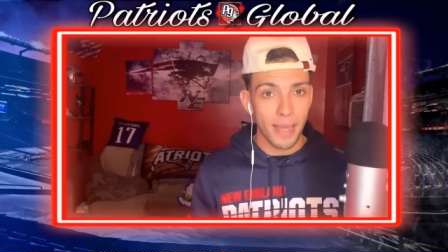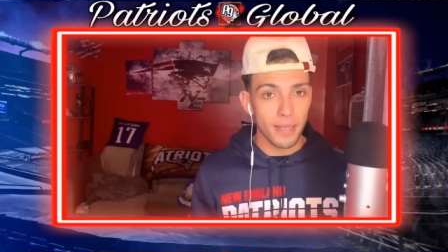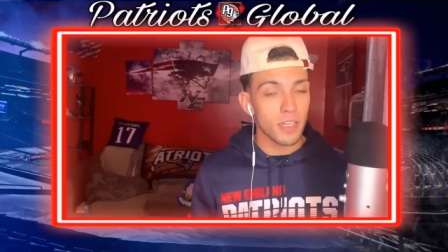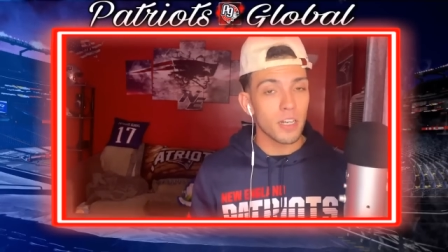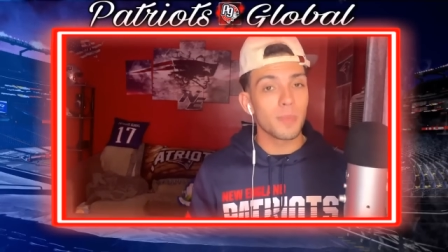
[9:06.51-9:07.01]

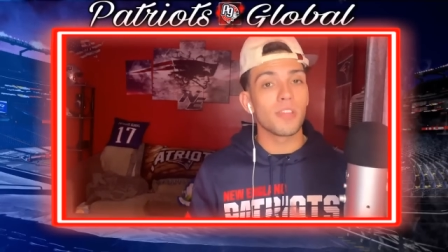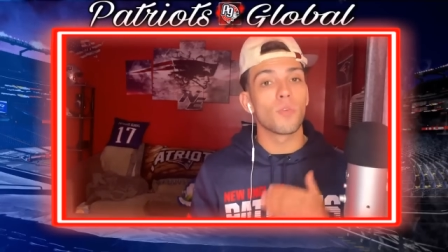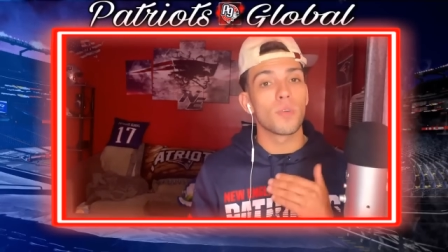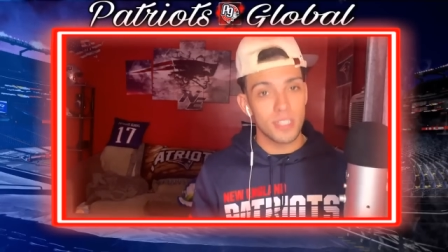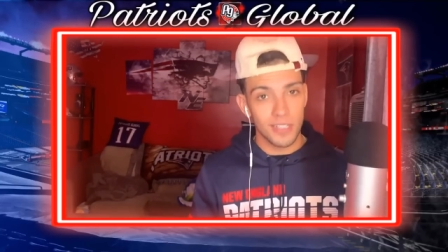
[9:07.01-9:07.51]
He's going to be the
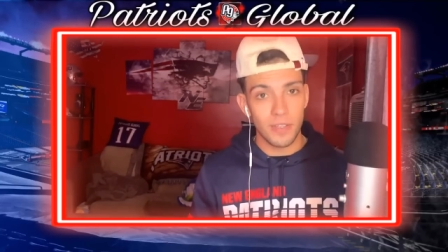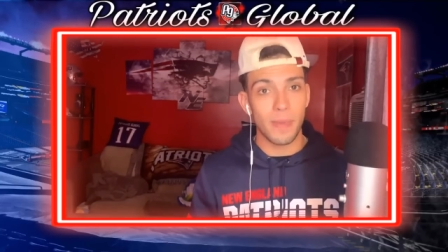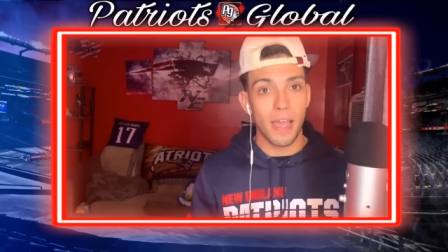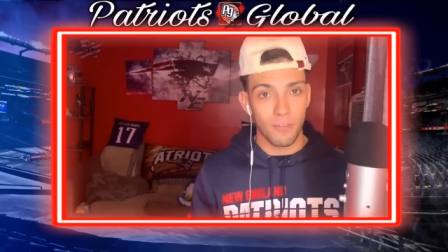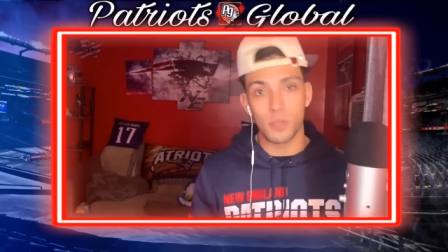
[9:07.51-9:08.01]
receiving
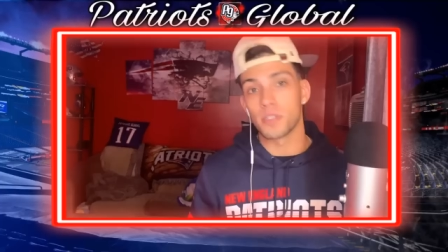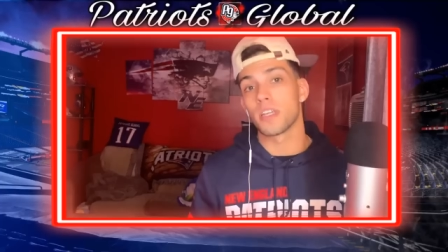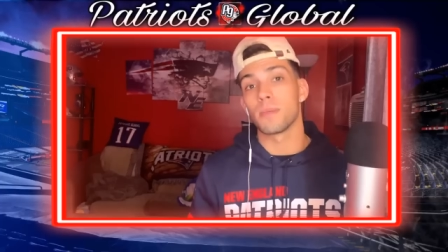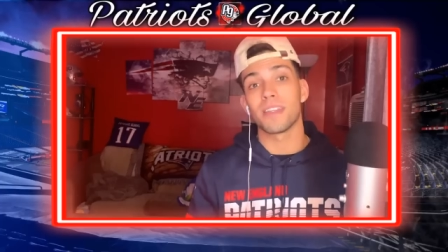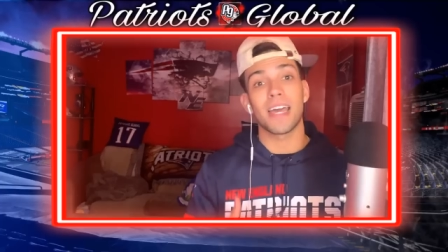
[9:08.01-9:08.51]
back for you. He's
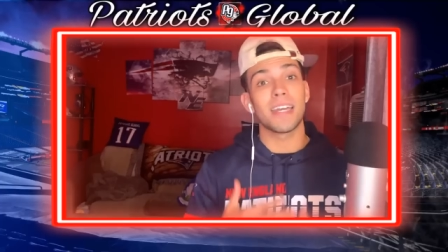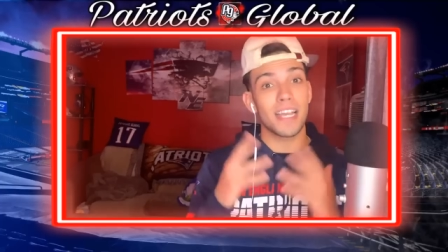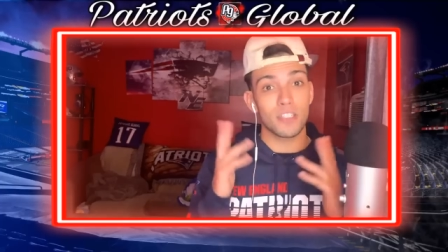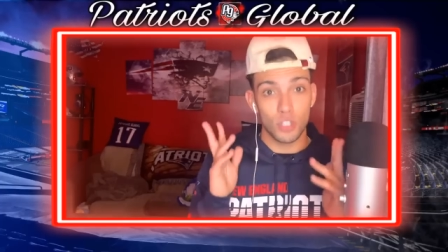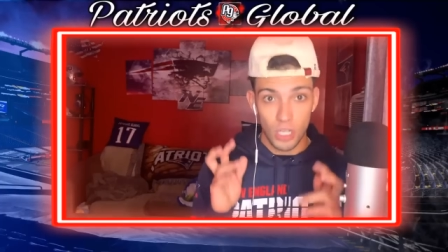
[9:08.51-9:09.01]
going to be that
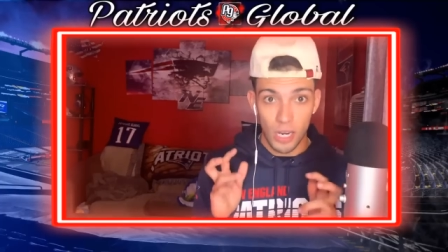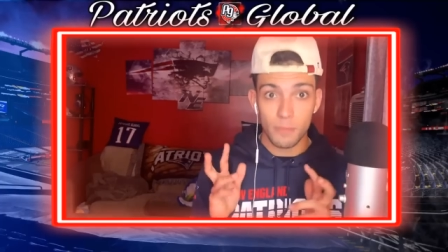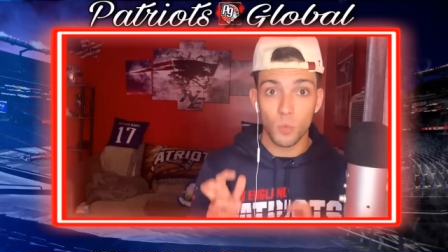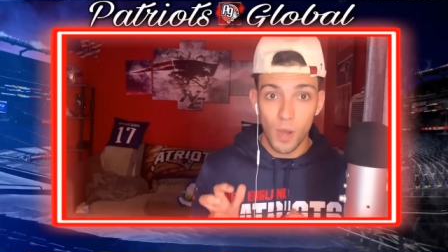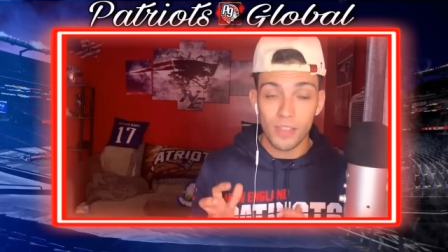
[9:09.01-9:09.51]
next
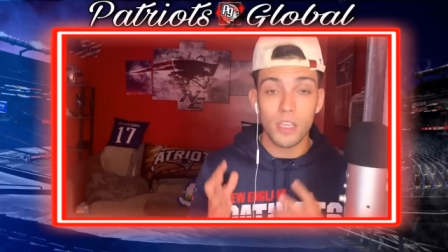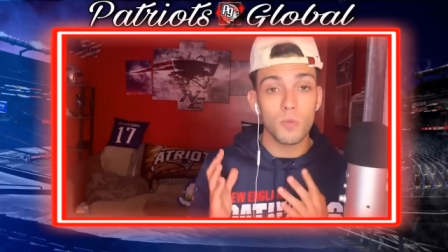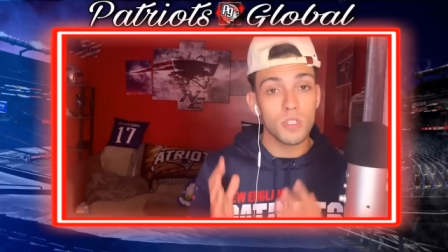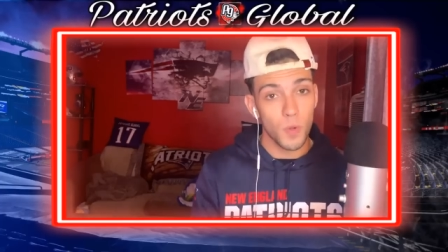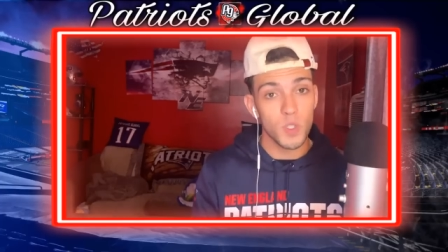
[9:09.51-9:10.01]
James White like he
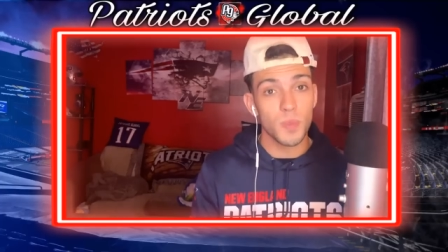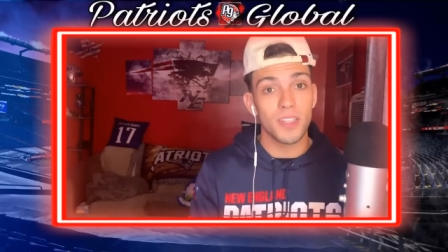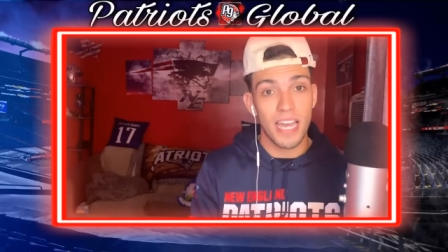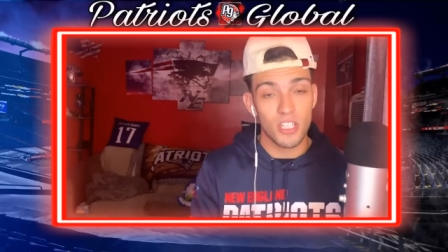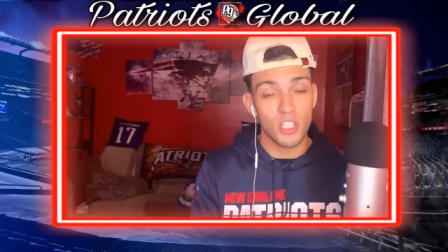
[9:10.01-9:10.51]
was supposed to be
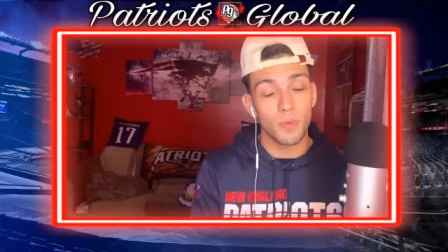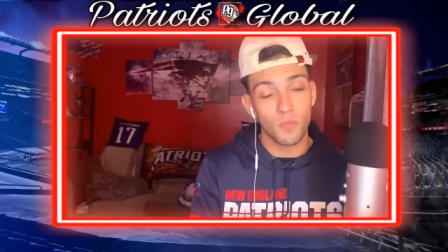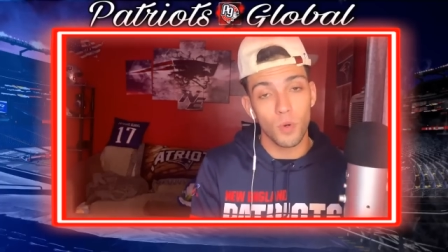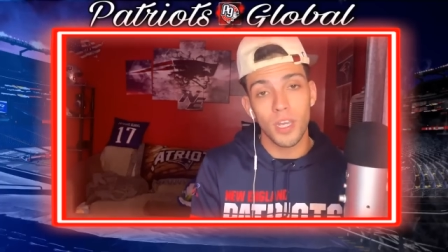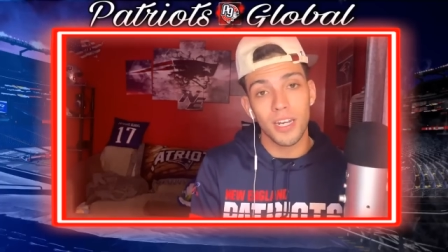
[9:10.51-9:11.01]
last year
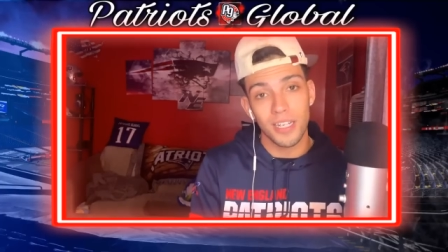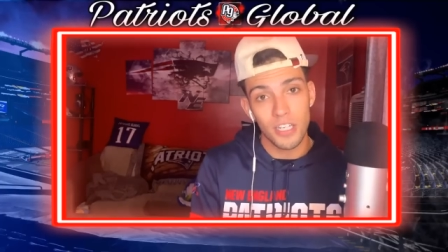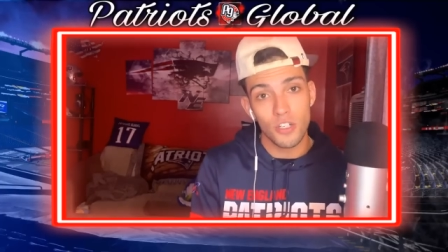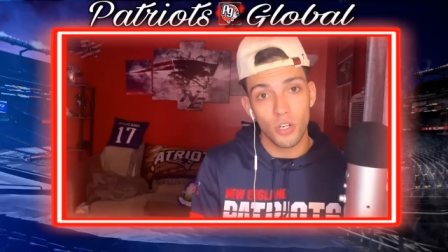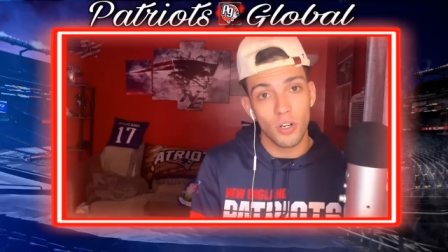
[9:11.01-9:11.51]
before getting
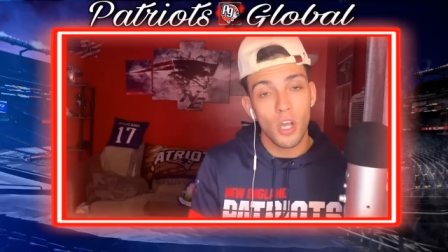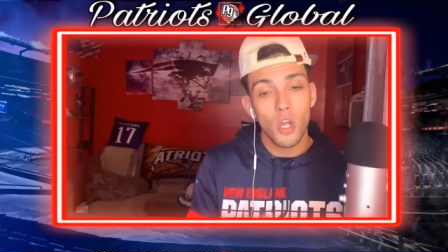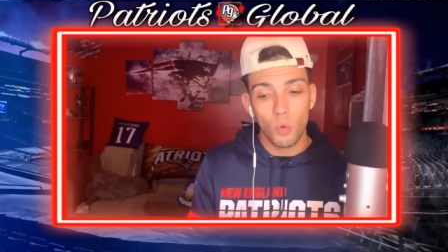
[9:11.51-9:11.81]
injured,